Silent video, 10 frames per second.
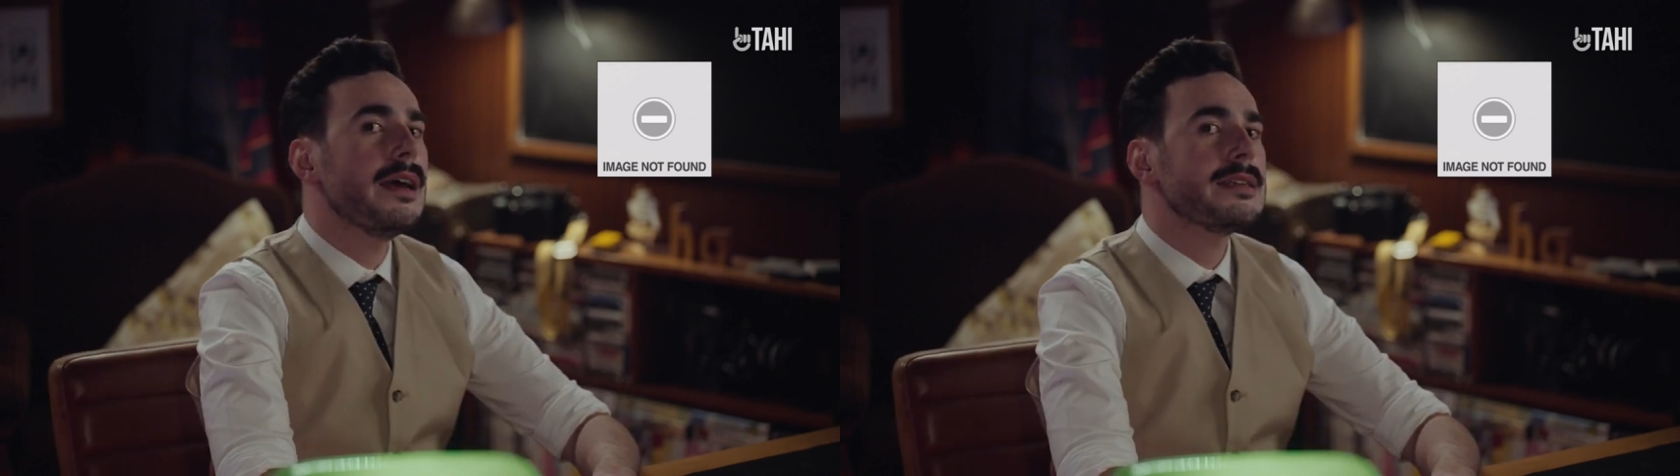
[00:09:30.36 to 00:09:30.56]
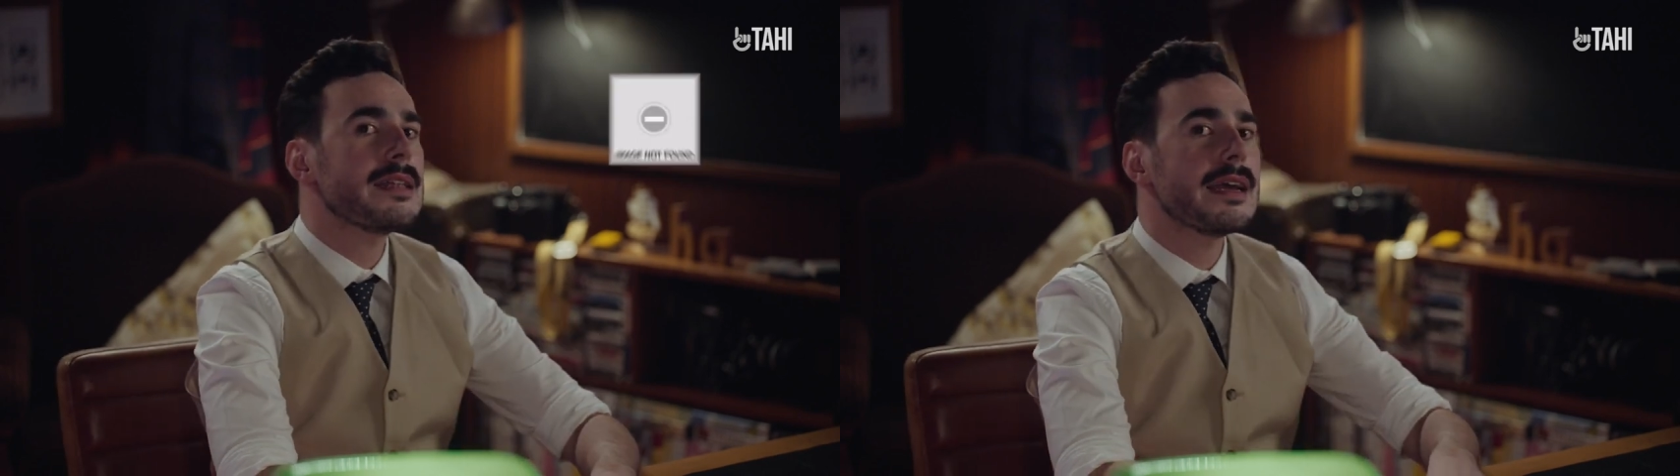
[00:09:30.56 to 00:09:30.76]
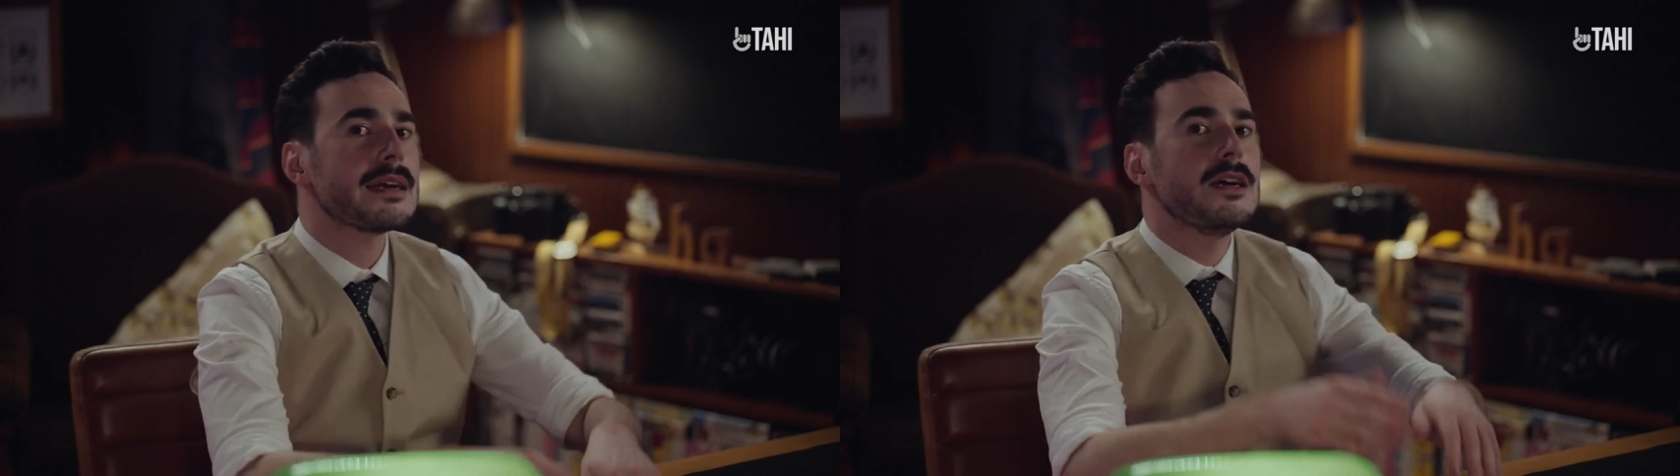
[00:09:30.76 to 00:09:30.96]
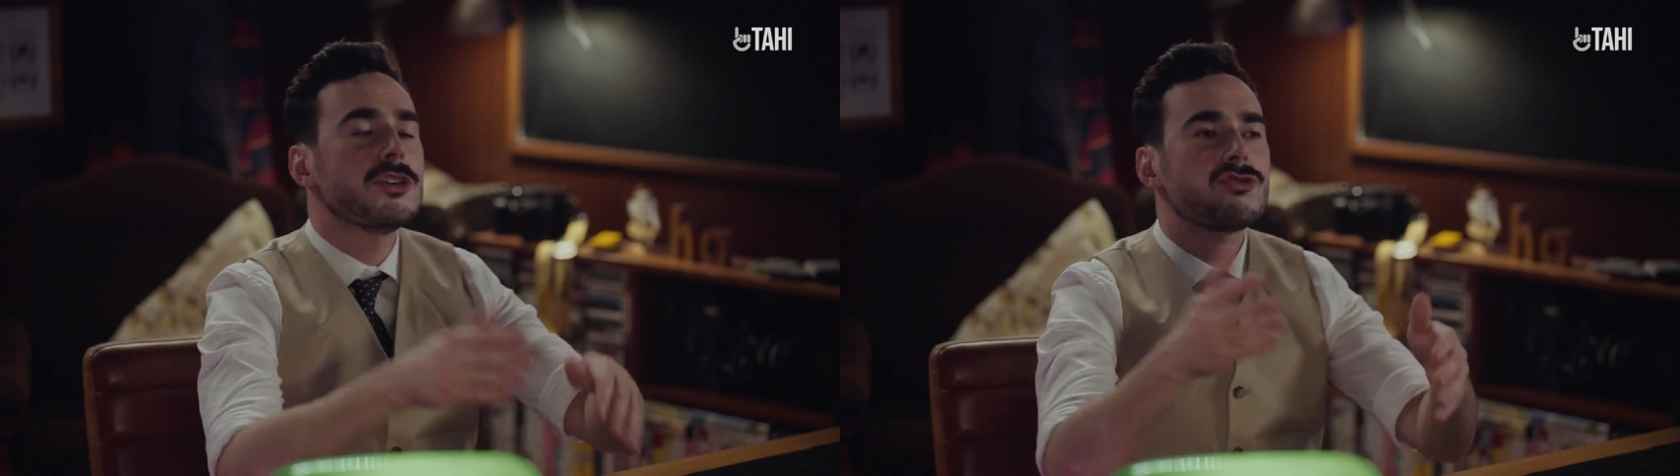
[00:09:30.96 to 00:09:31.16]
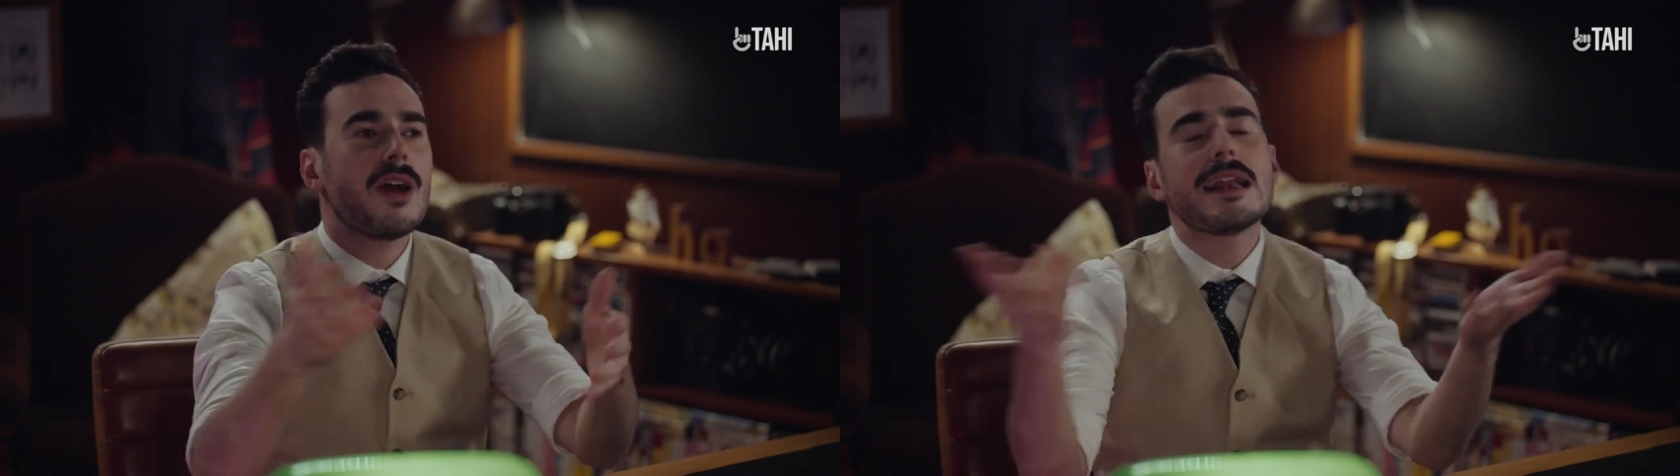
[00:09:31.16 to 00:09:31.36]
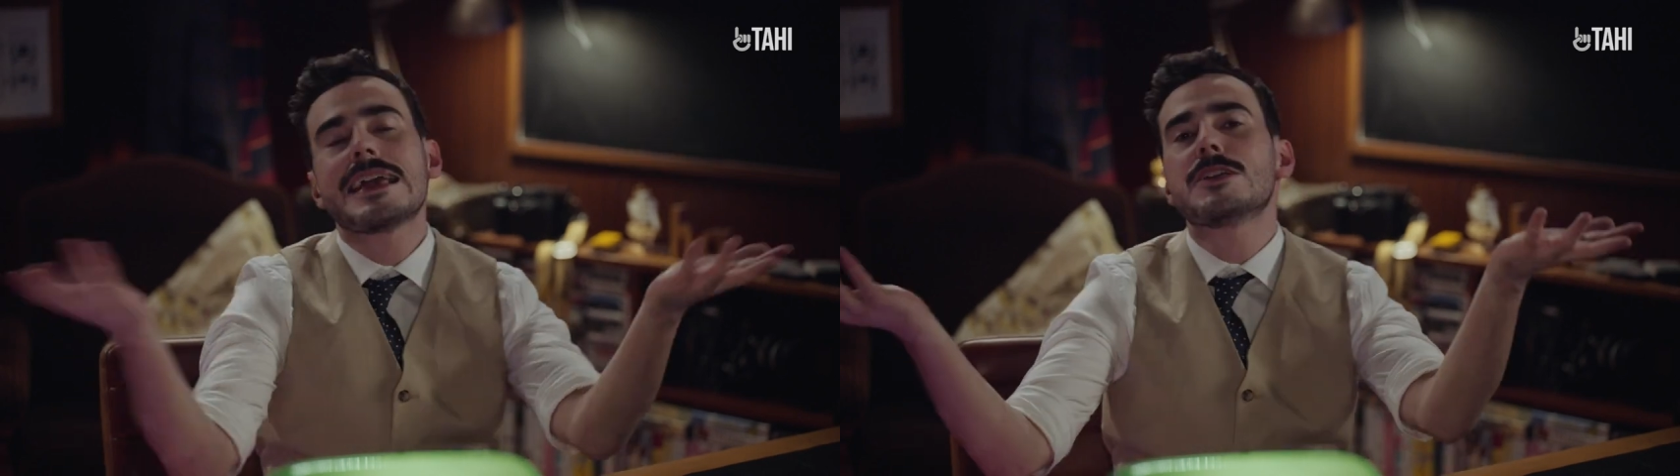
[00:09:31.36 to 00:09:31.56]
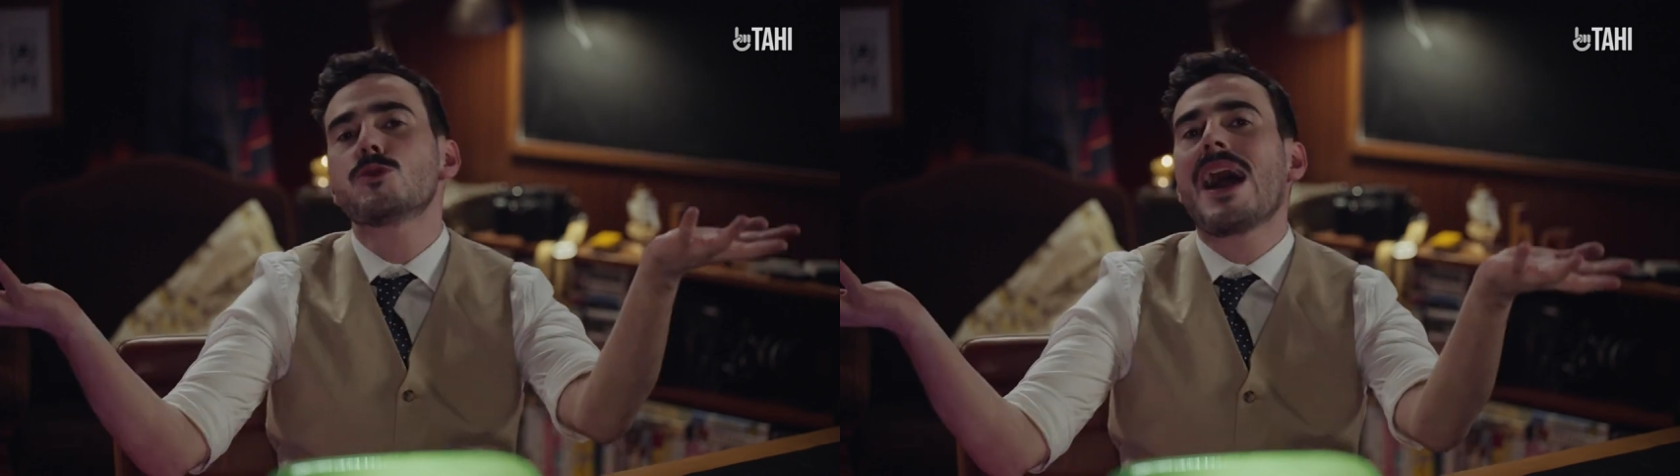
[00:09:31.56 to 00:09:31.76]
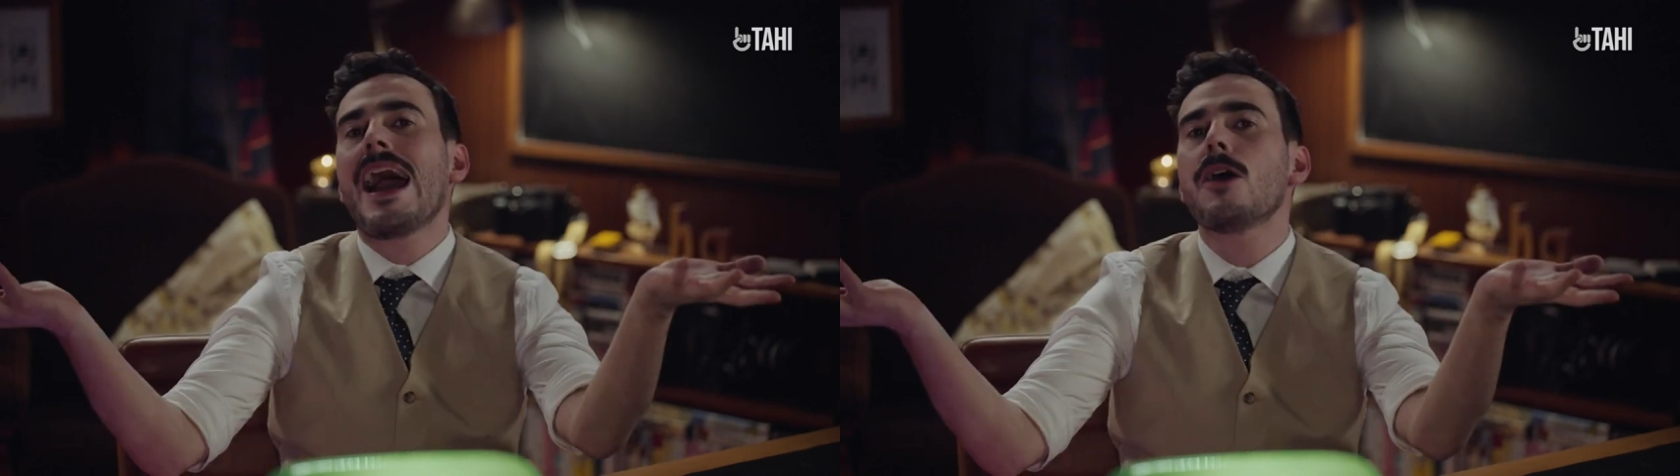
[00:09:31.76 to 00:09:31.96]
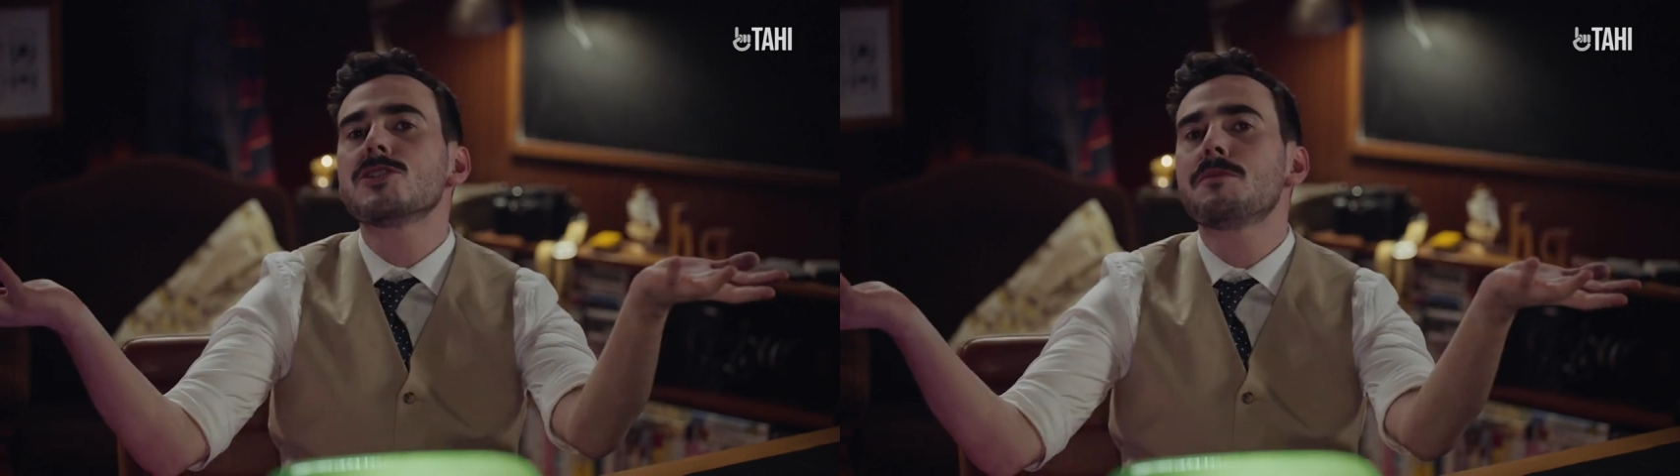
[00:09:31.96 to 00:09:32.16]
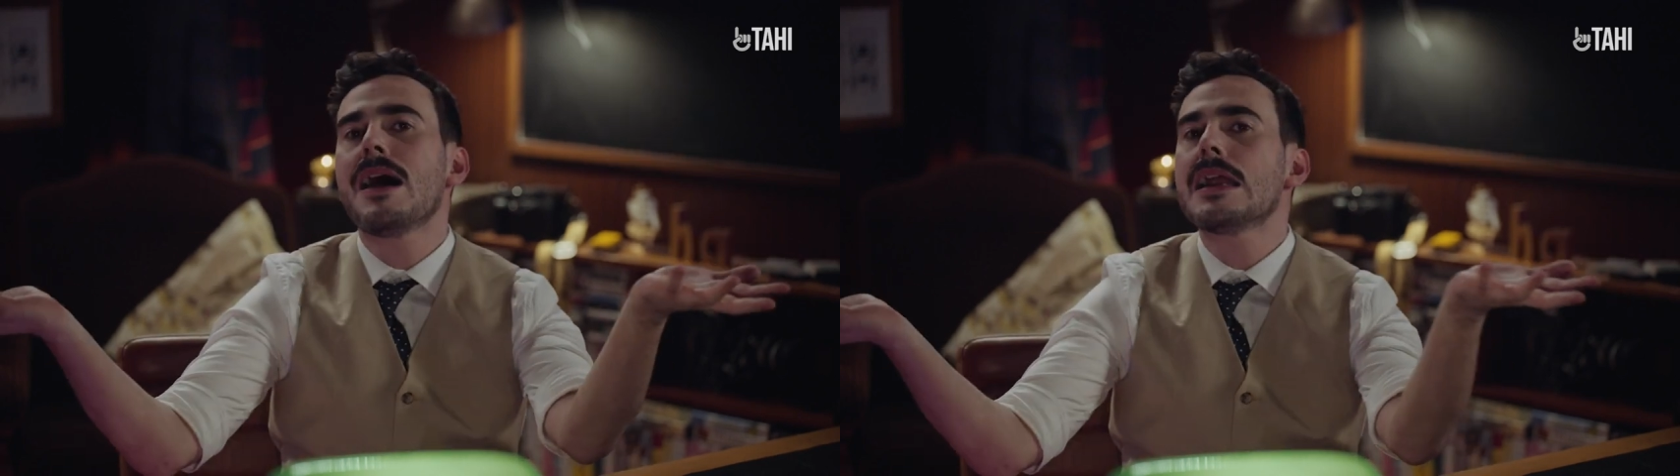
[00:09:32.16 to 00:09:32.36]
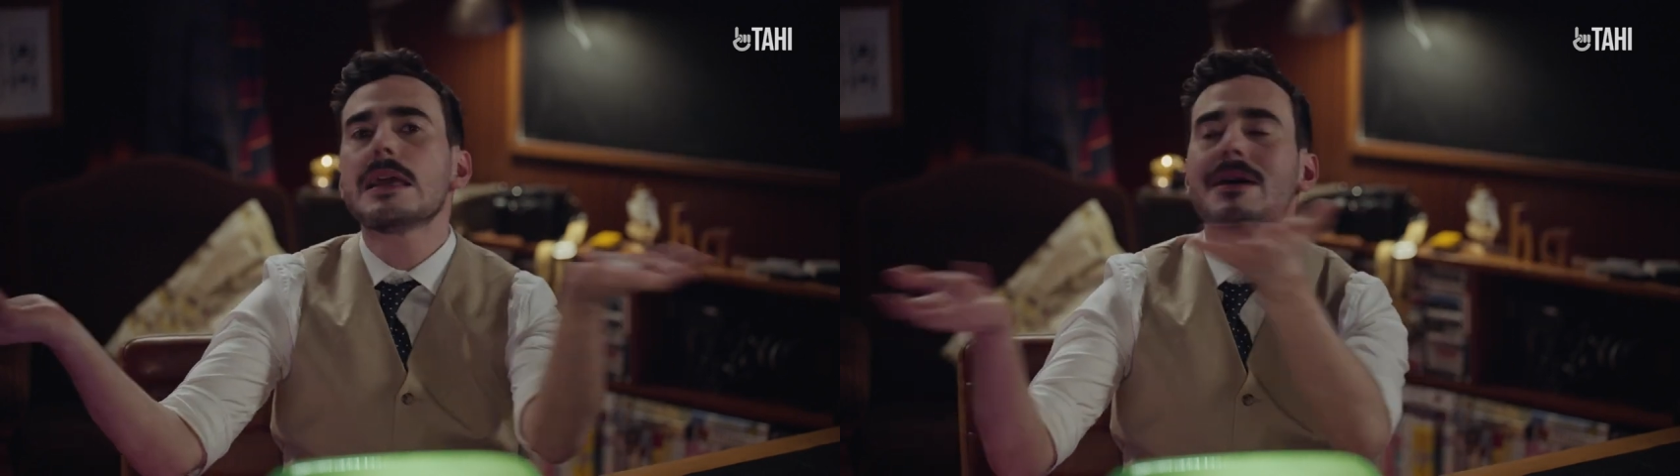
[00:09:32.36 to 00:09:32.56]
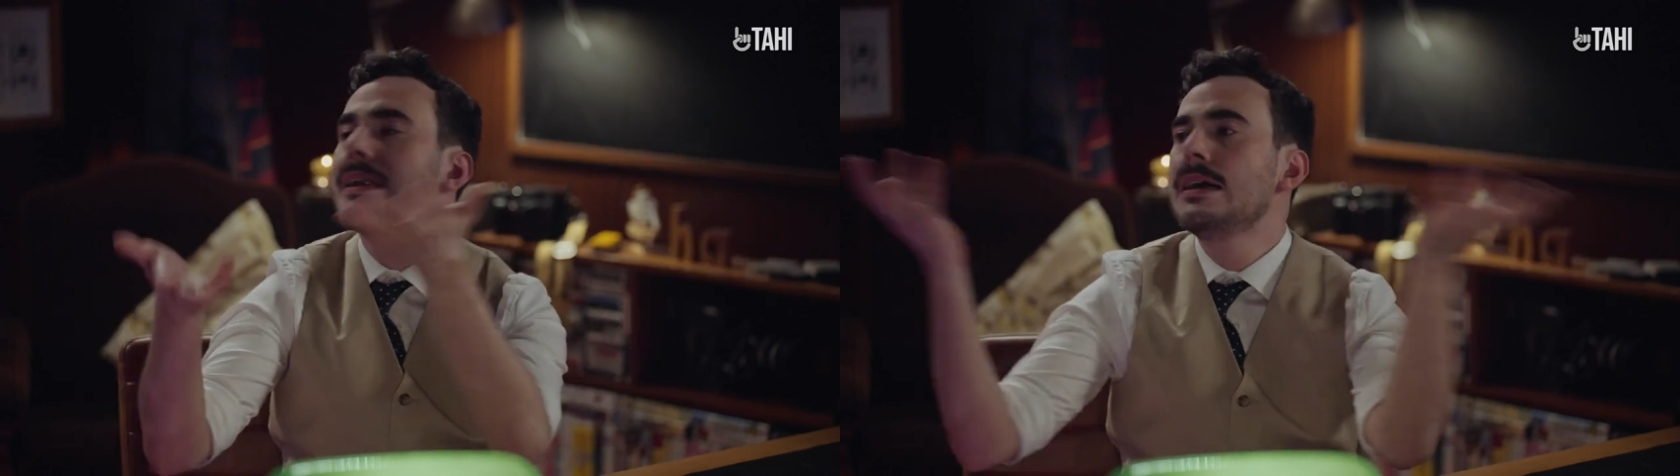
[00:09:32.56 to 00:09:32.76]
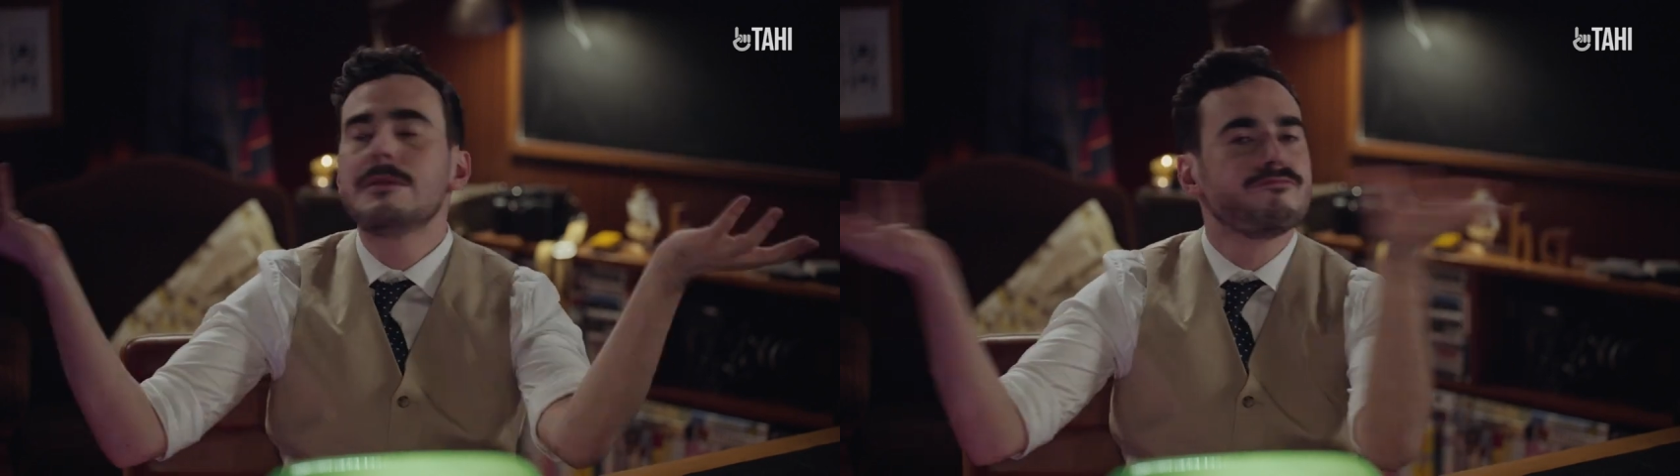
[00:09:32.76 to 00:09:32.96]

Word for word: It's like trying to get to a house party, but